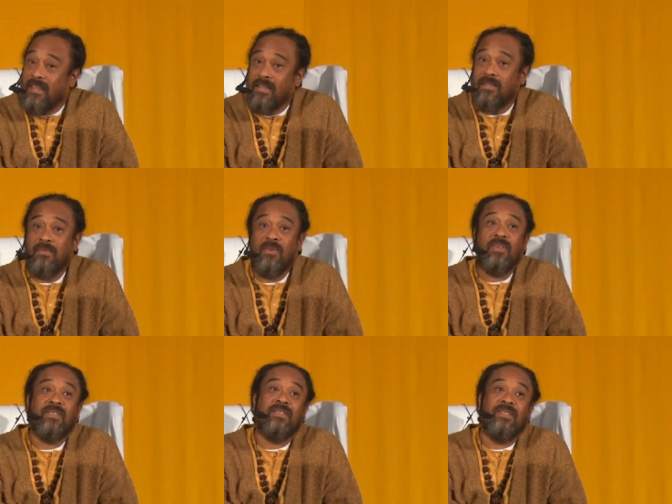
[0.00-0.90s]
Yes, of
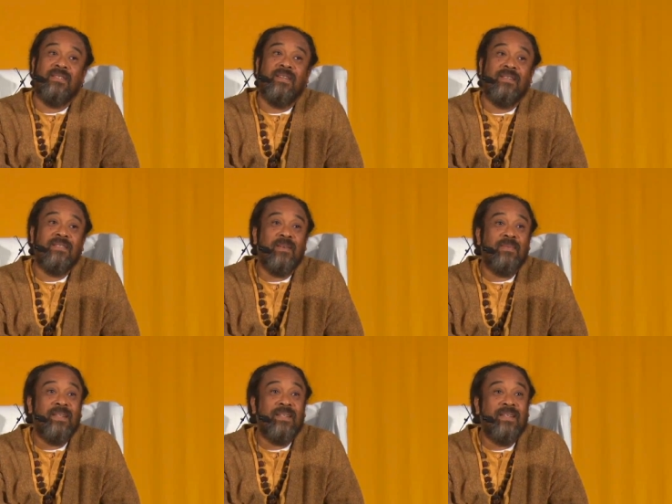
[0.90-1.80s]
course it is there,
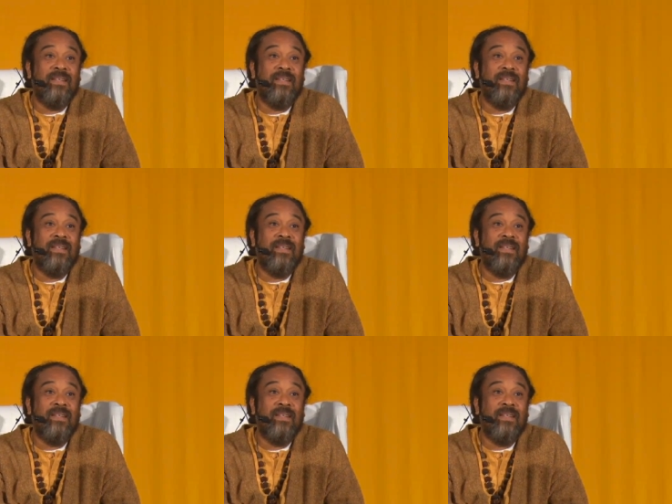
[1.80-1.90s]
something.